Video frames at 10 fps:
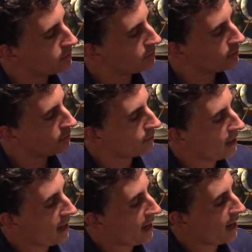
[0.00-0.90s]
do.
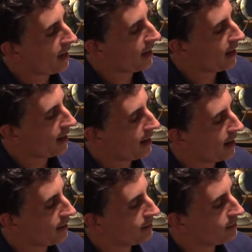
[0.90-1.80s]
Ah, haha.
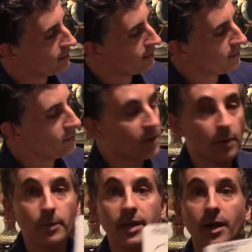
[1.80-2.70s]
There
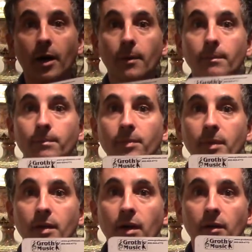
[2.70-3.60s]
we go.
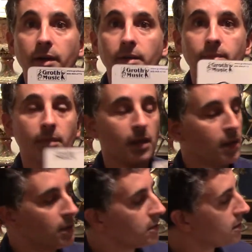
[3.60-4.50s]
All right.
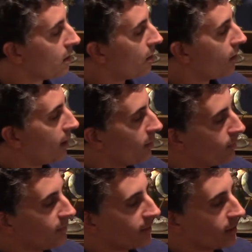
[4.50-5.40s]
So we
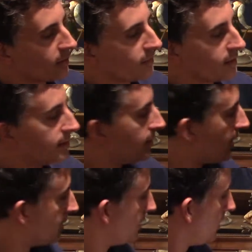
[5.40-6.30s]
figured out that
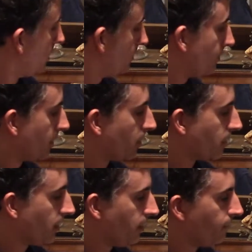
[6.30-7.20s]
that's D,
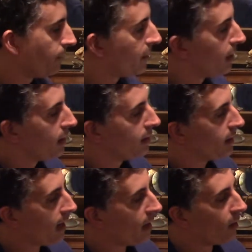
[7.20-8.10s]
okay?
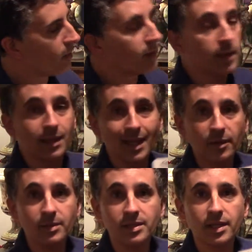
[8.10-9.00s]
Now, like
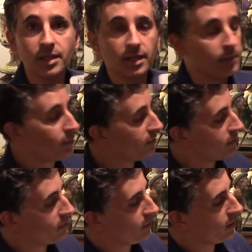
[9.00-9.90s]
we said in
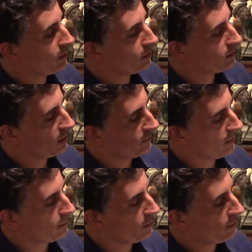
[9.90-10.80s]
previous videos, if I
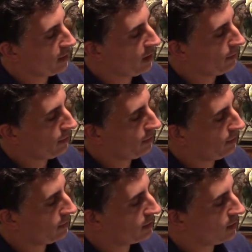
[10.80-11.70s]
move up,
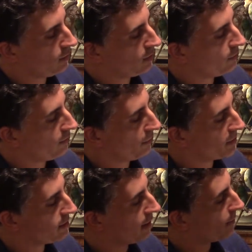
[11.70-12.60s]
let's say I want to move up a
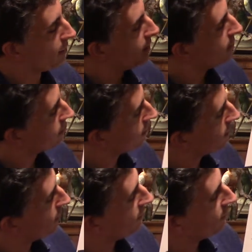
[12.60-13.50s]
step, it's going to
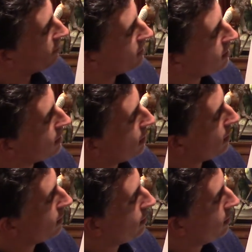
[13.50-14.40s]
take me from this line